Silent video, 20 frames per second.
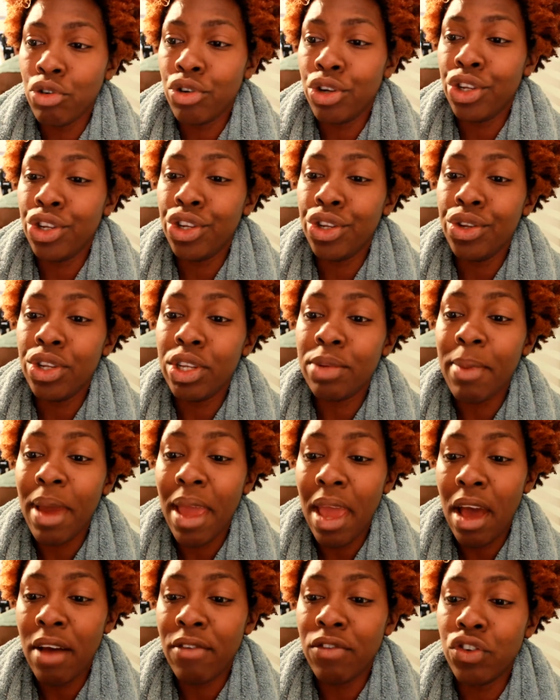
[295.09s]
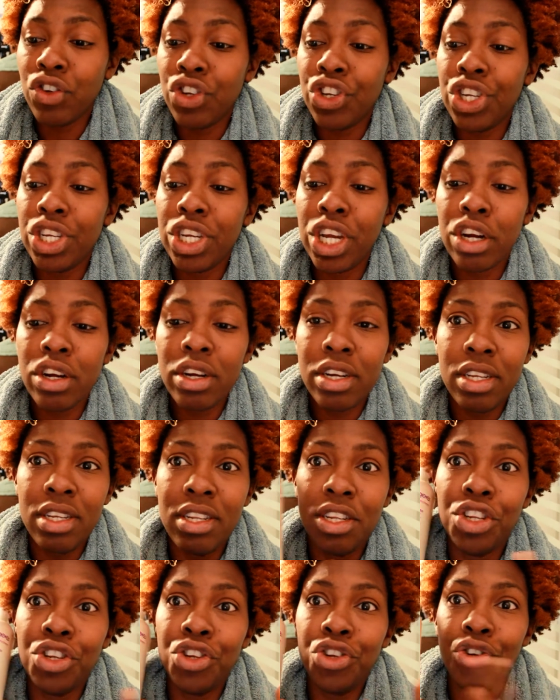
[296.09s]
so from there I needed to
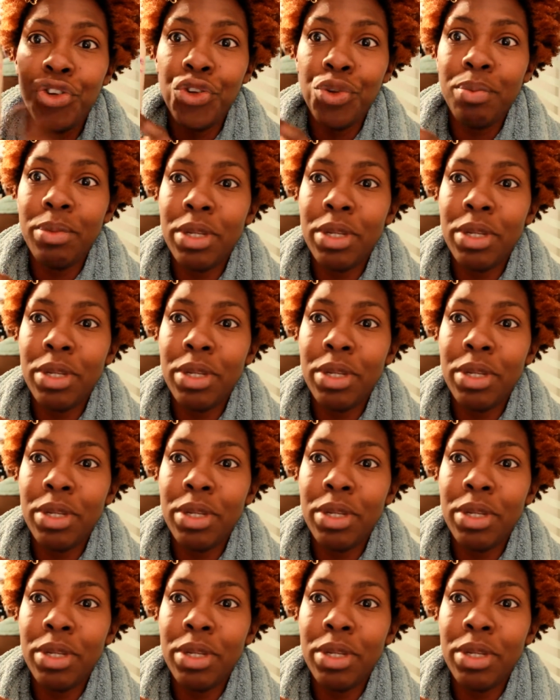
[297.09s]
bring my